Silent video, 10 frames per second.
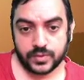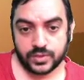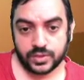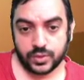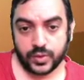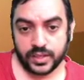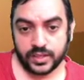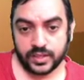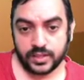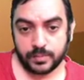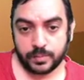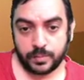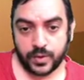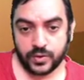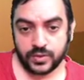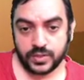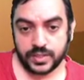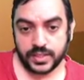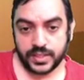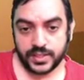So 1 pound
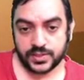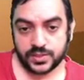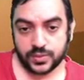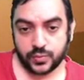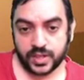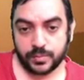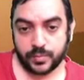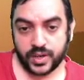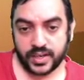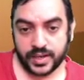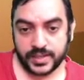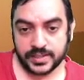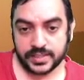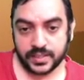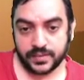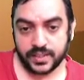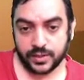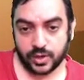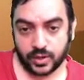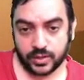is
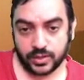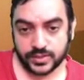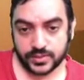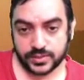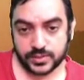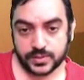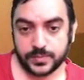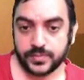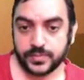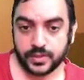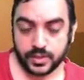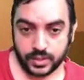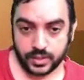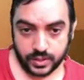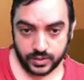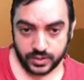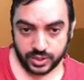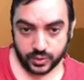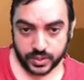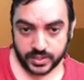$1.97.
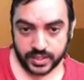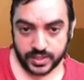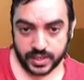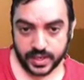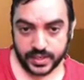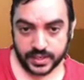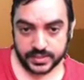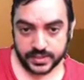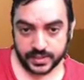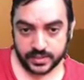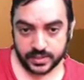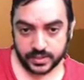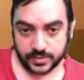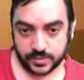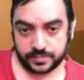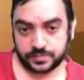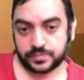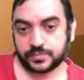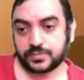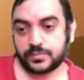So what is the underlying asset?
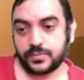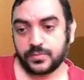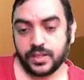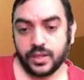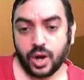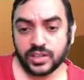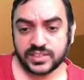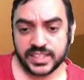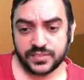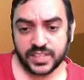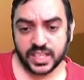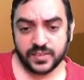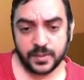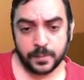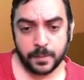A lot size have they given?